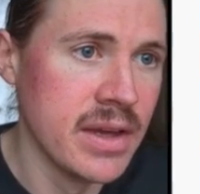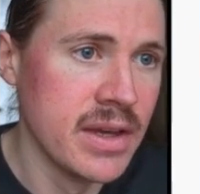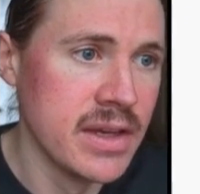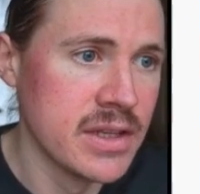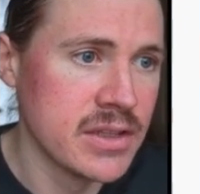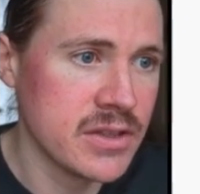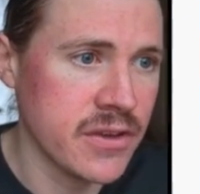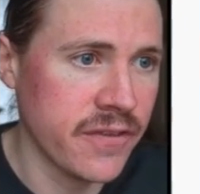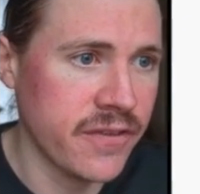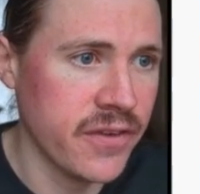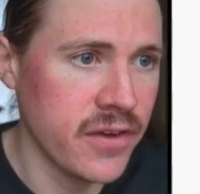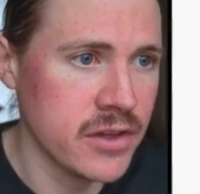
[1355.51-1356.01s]

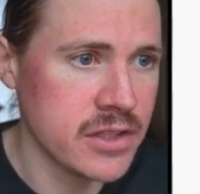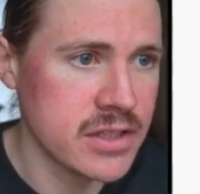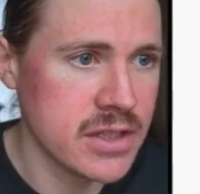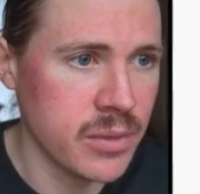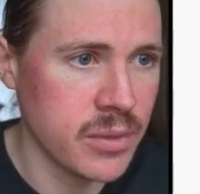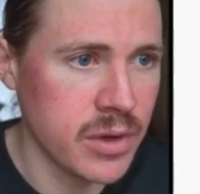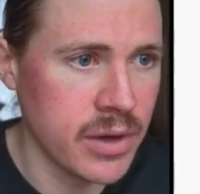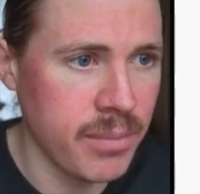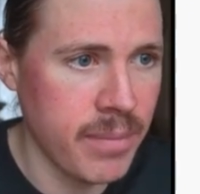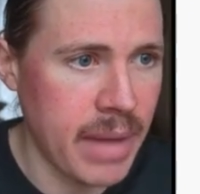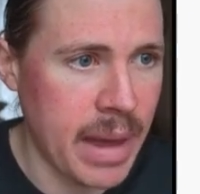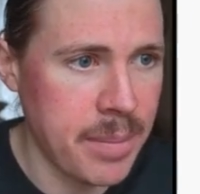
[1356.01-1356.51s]
So first I want
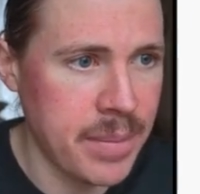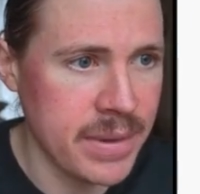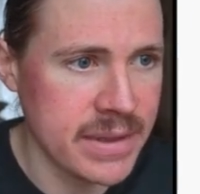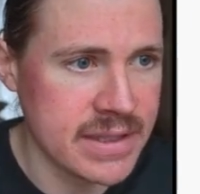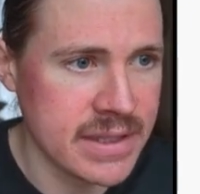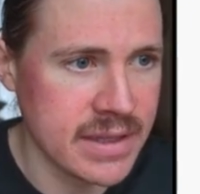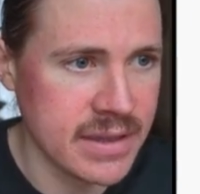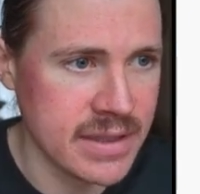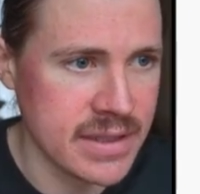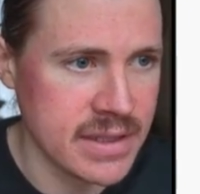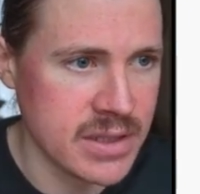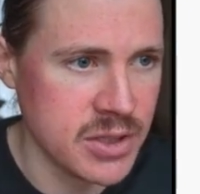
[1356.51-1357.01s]
to map it to
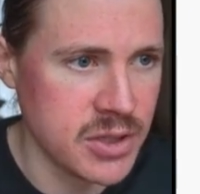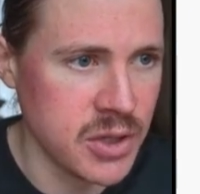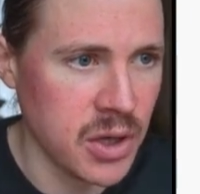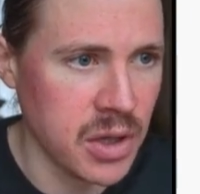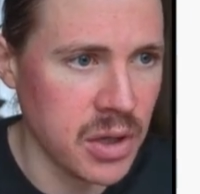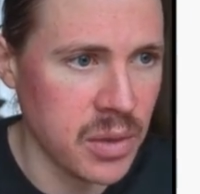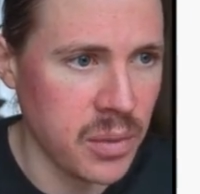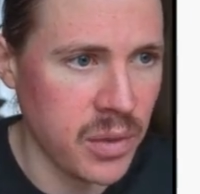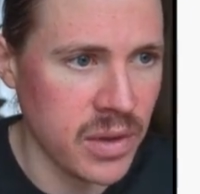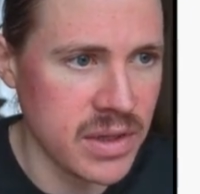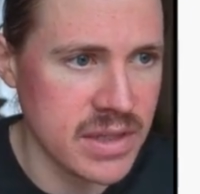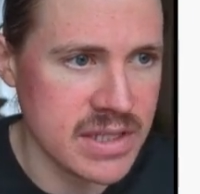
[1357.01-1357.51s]
this
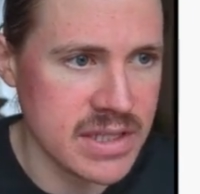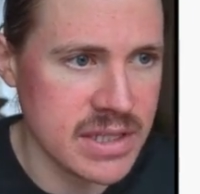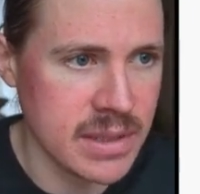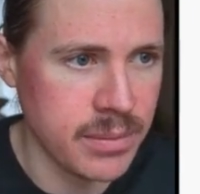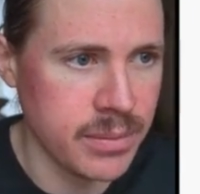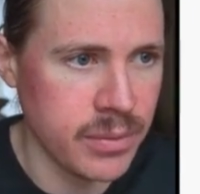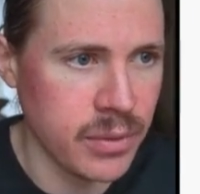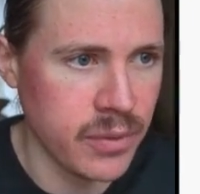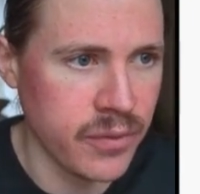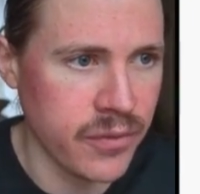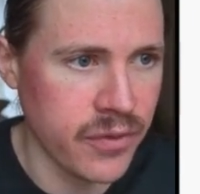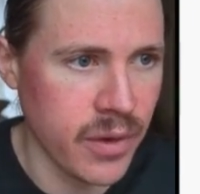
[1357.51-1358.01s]
$1
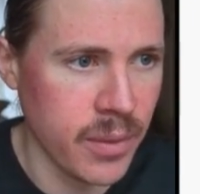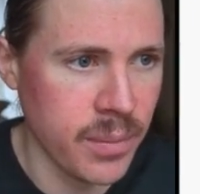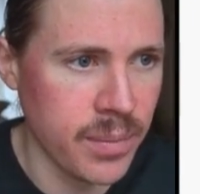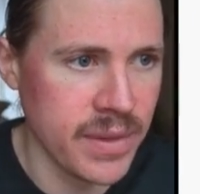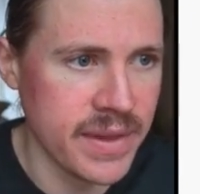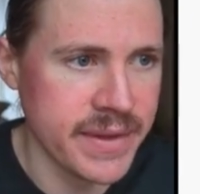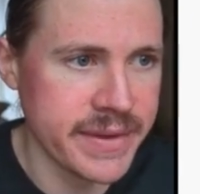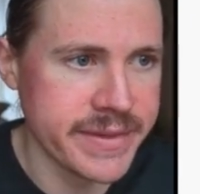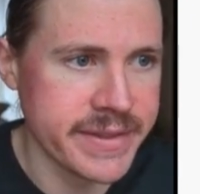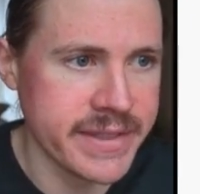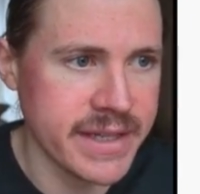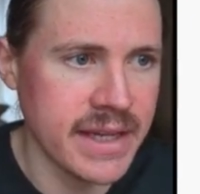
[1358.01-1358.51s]
symbol from the
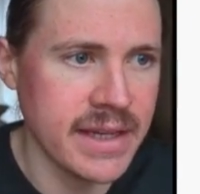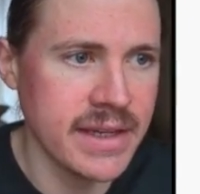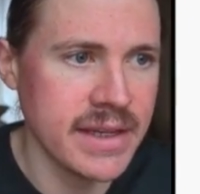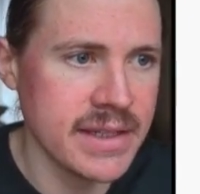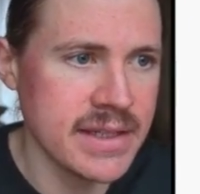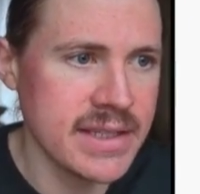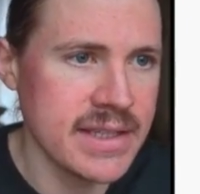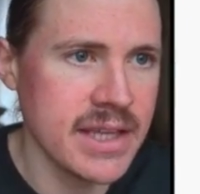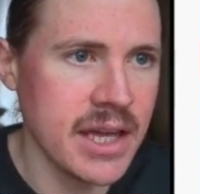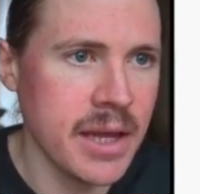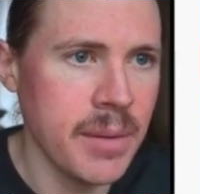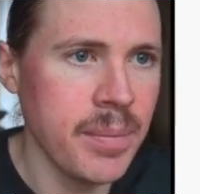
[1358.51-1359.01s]
sender
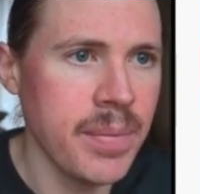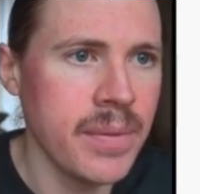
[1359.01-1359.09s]
step.